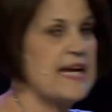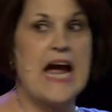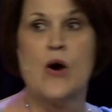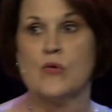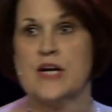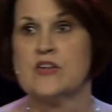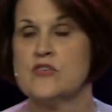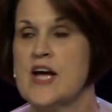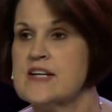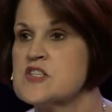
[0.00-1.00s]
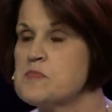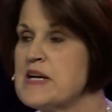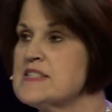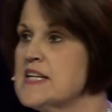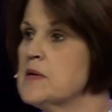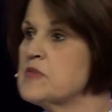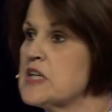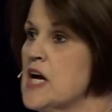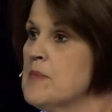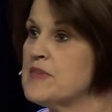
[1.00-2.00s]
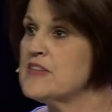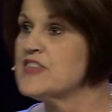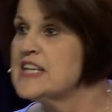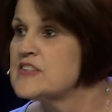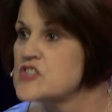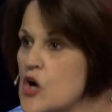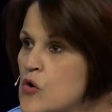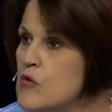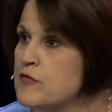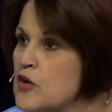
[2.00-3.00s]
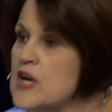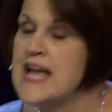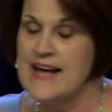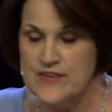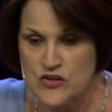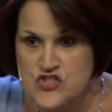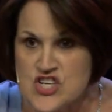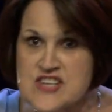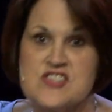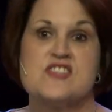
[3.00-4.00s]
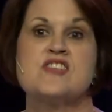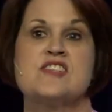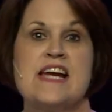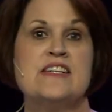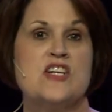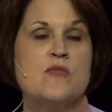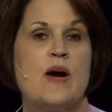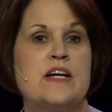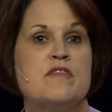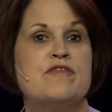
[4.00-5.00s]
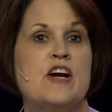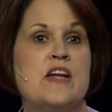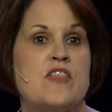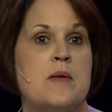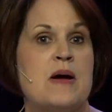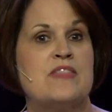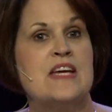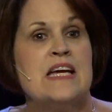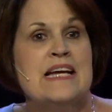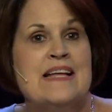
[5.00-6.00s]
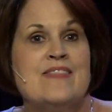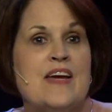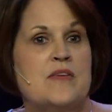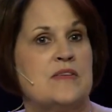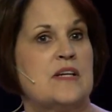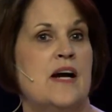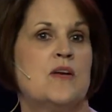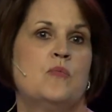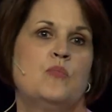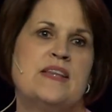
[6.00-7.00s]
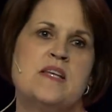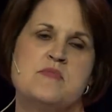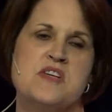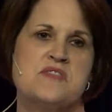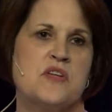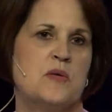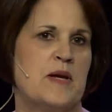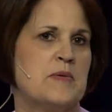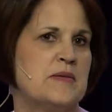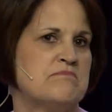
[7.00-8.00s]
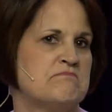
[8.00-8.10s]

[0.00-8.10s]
cowering. They're not expecting him to come. They think it's over, and their Jesus is standing right in front of them. I think they kind of wet themselves a little, maybe.